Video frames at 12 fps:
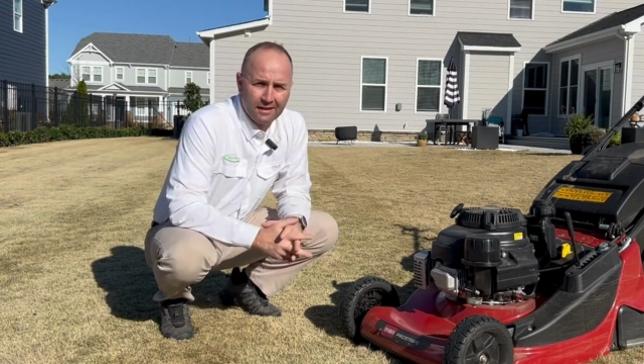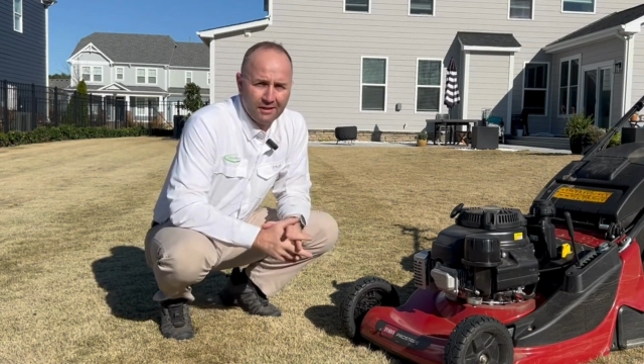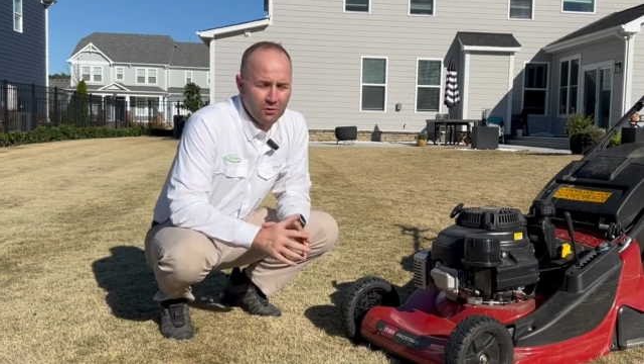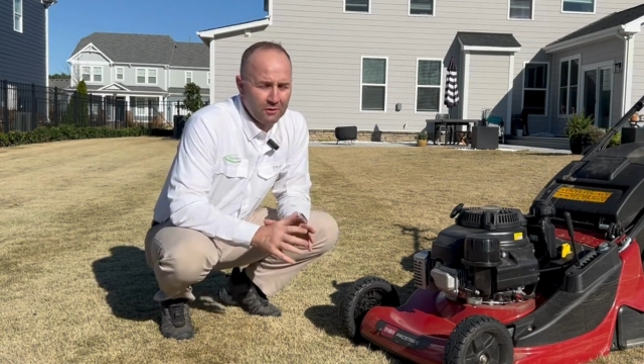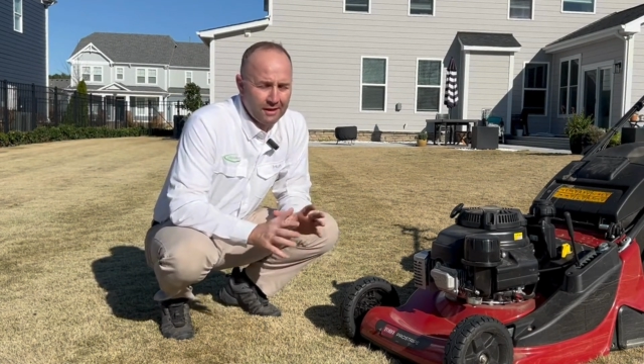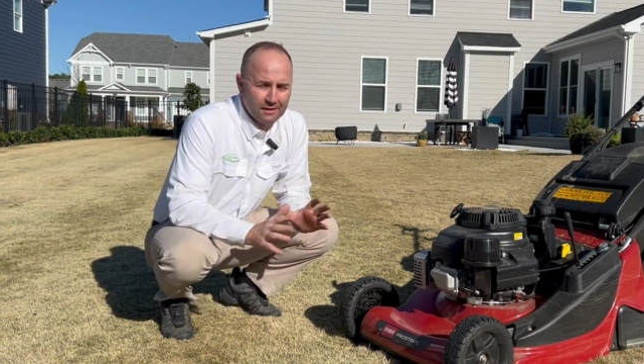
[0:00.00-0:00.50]
I
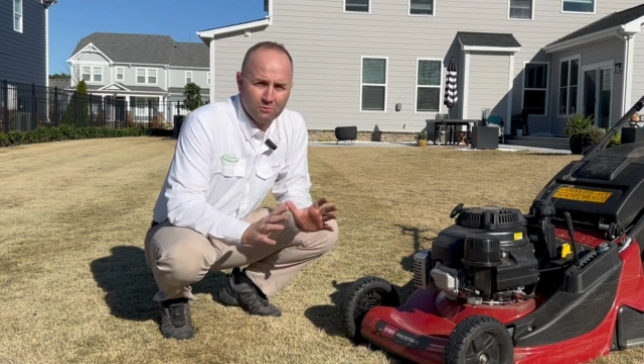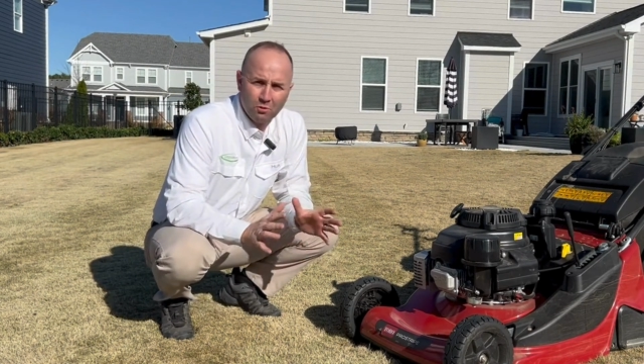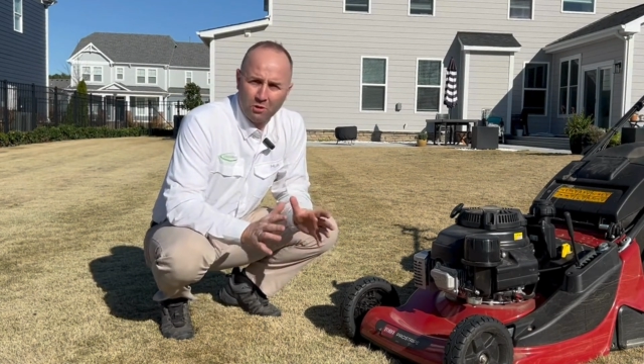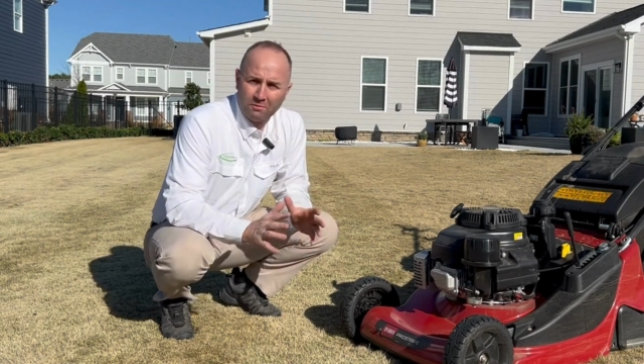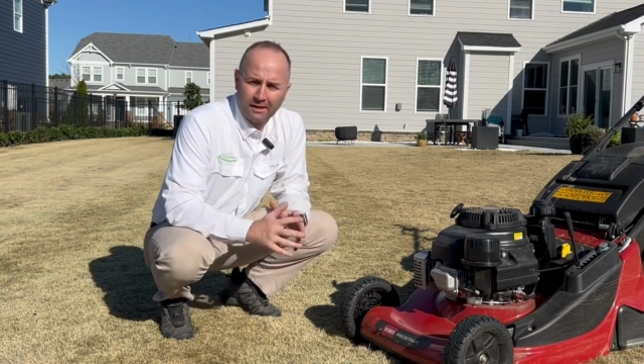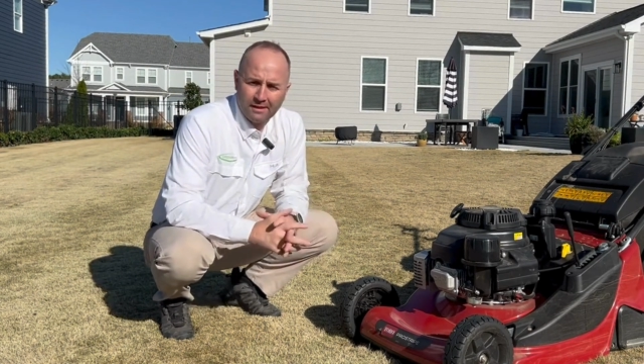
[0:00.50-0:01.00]
know we got some
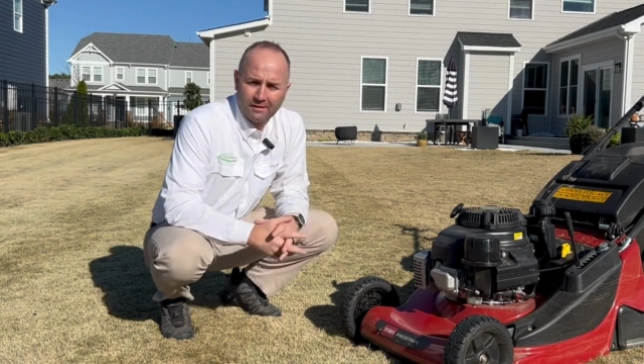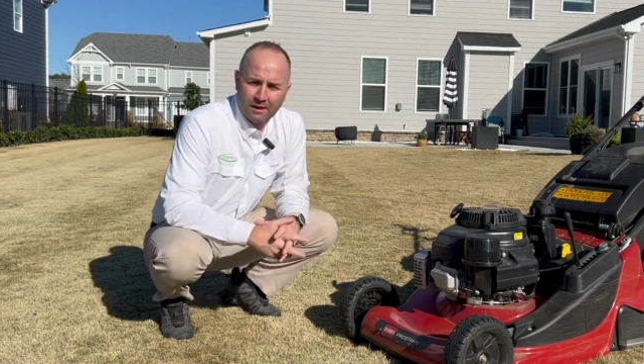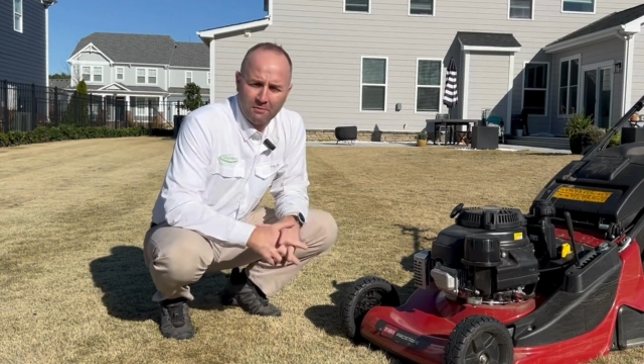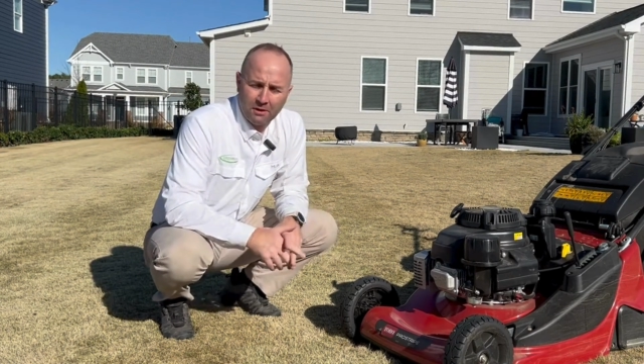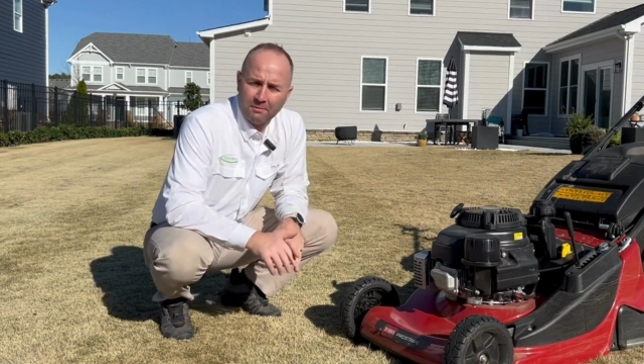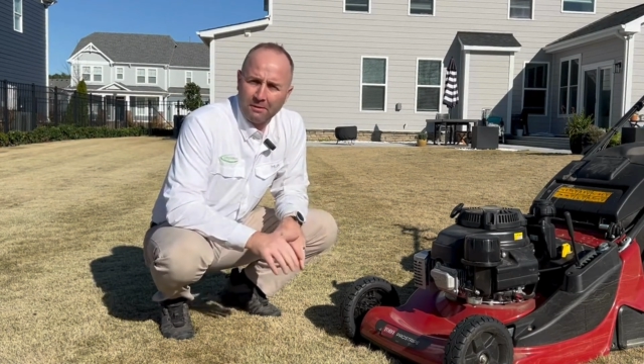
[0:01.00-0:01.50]
warm days
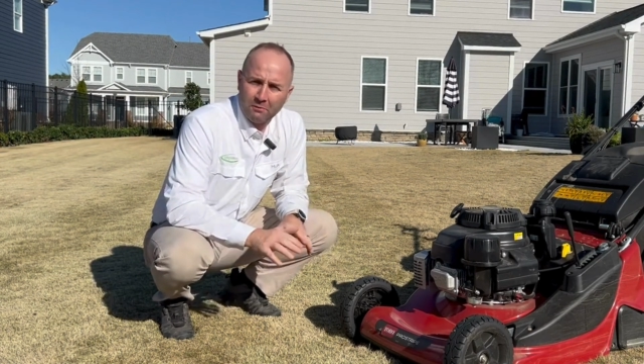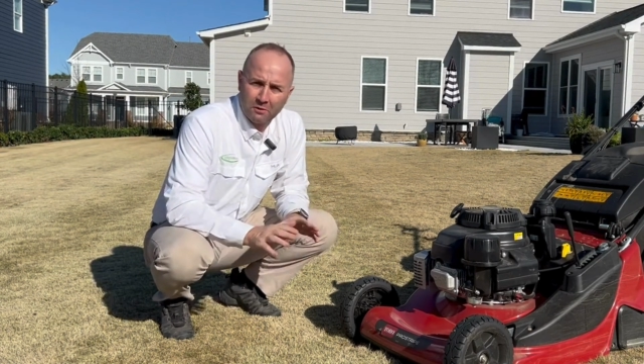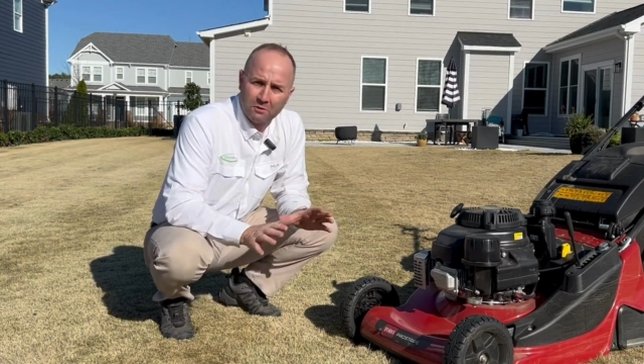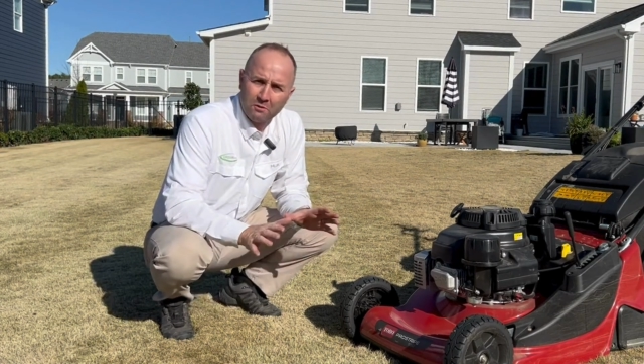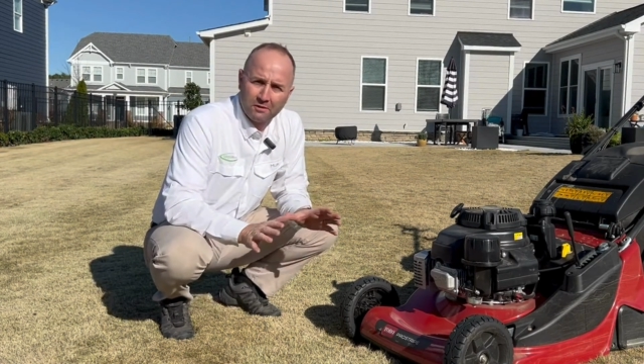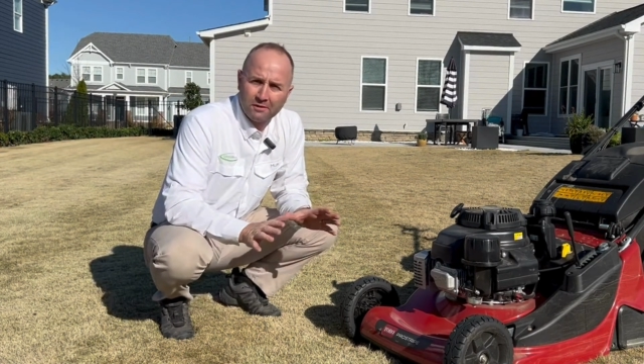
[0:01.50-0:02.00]
coming up, and I
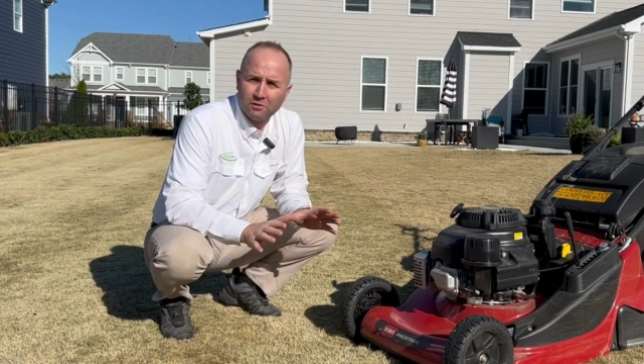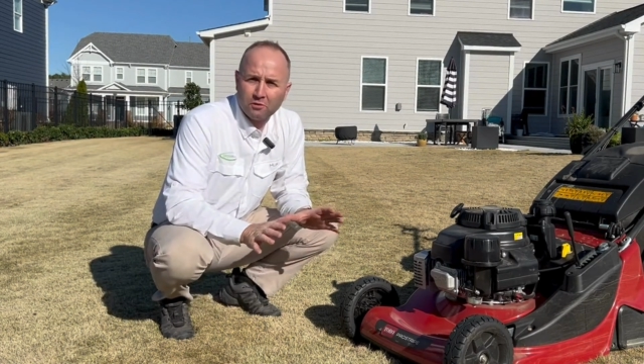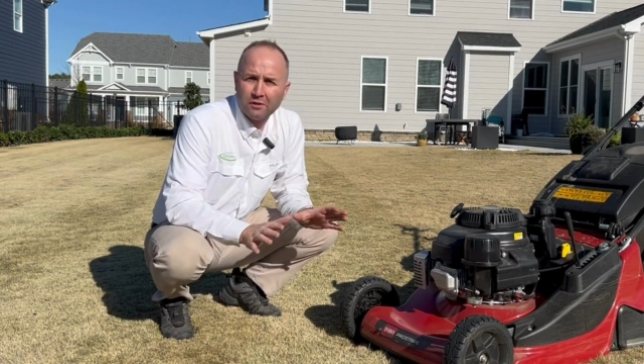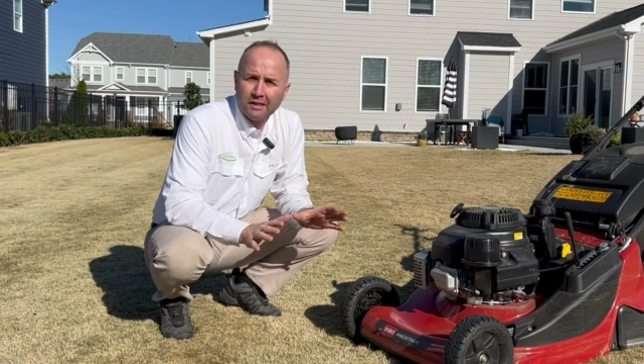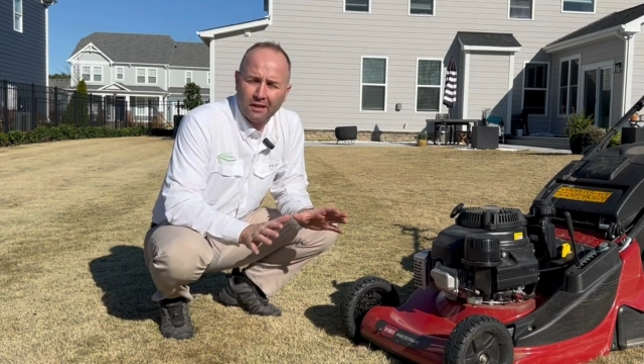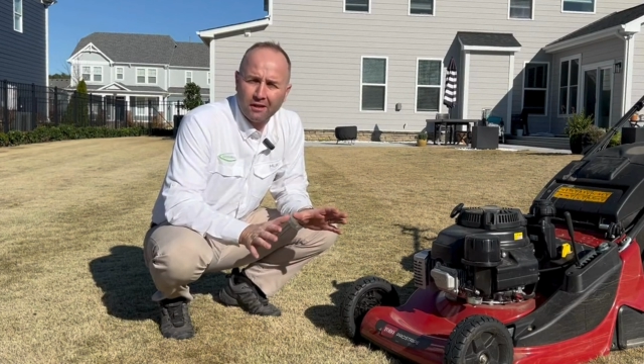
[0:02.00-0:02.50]
really want this
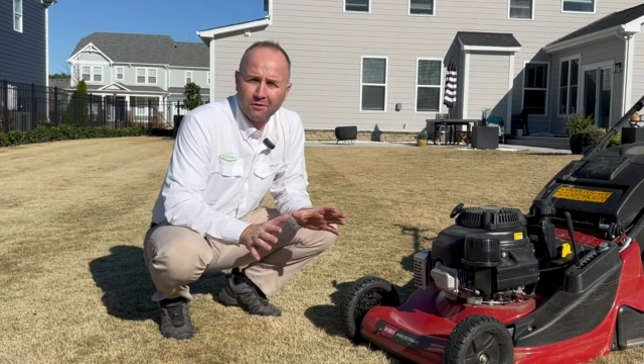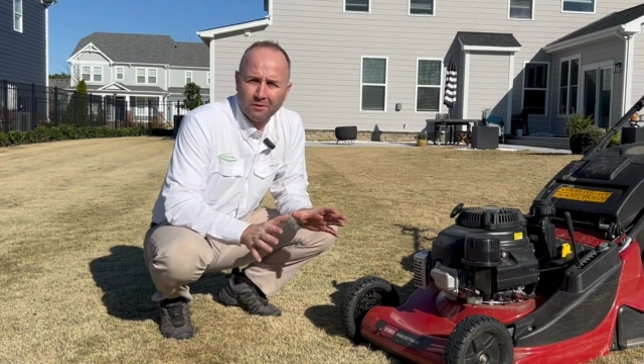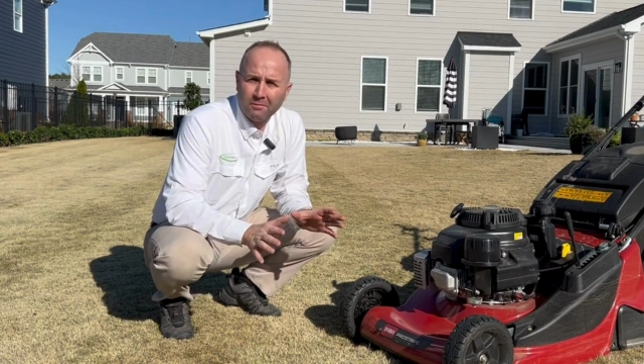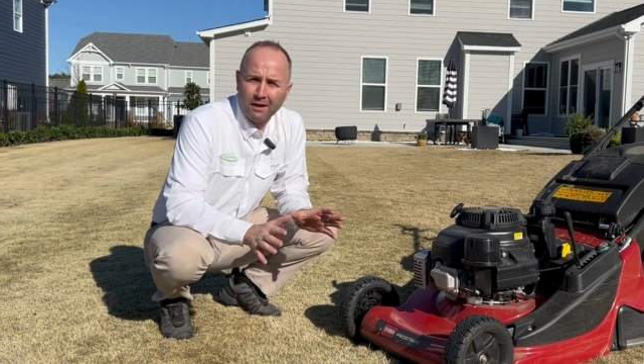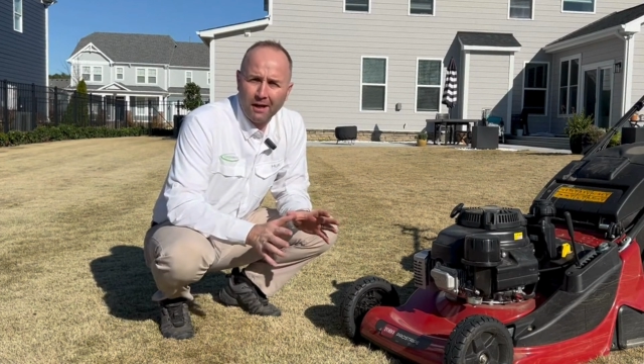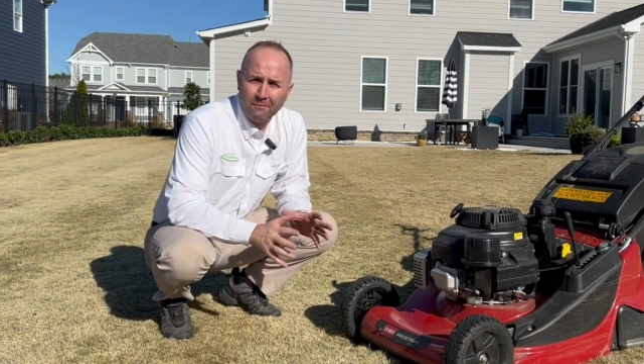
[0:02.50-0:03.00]
green color to
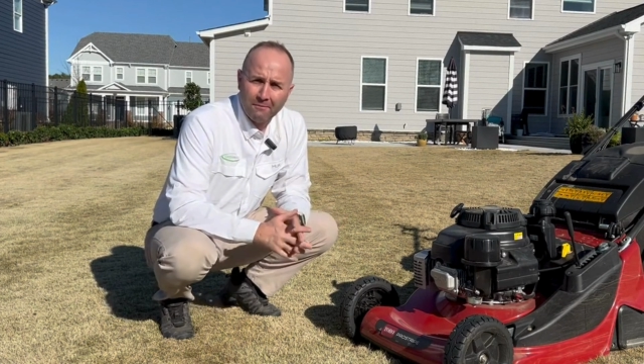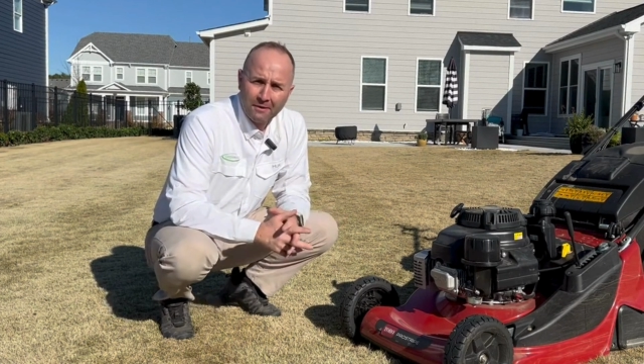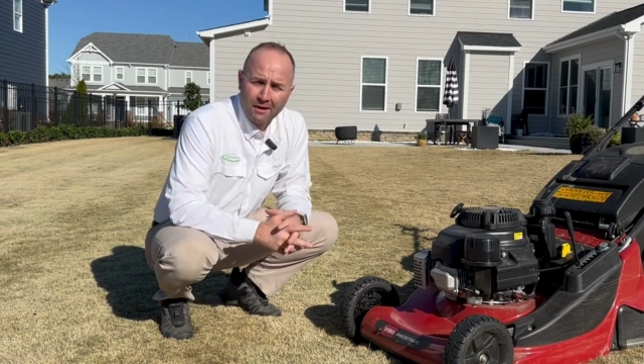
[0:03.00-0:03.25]
pop.